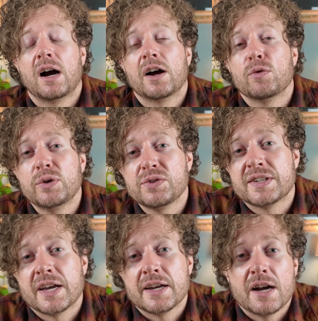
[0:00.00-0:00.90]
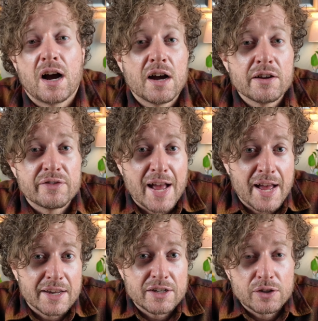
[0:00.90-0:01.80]
I will say I've
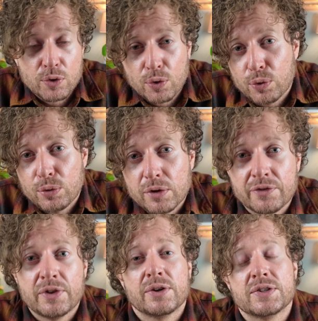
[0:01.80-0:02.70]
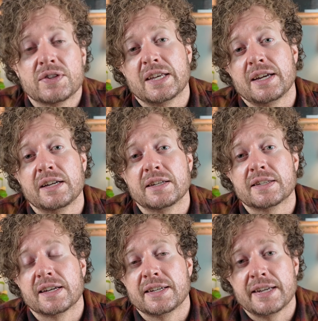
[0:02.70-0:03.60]
had all of those
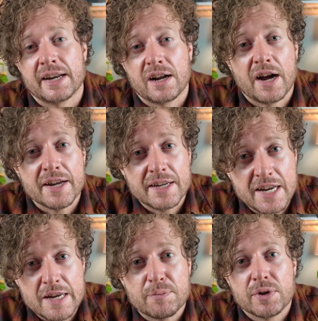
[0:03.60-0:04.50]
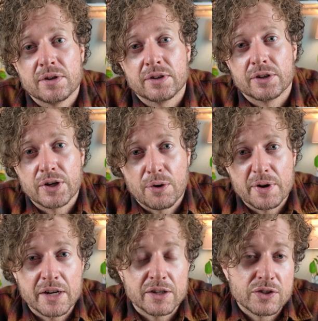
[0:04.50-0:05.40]
things, yet I keep
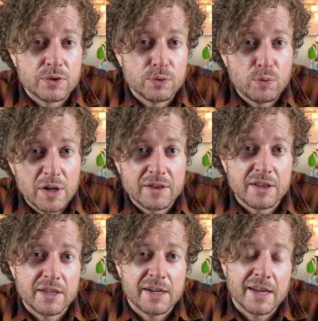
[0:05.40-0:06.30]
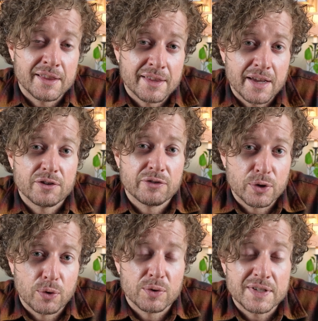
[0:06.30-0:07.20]
going to one thing, and that, of
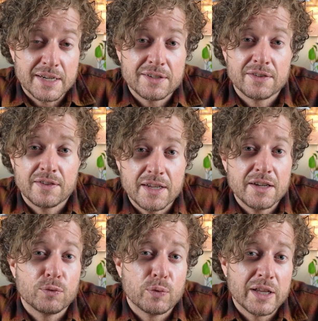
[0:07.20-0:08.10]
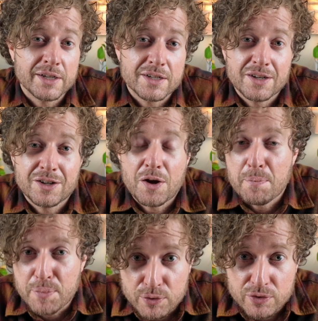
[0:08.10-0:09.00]
course, is the Wellington
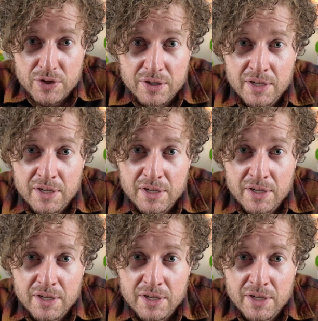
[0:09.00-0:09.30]
boot.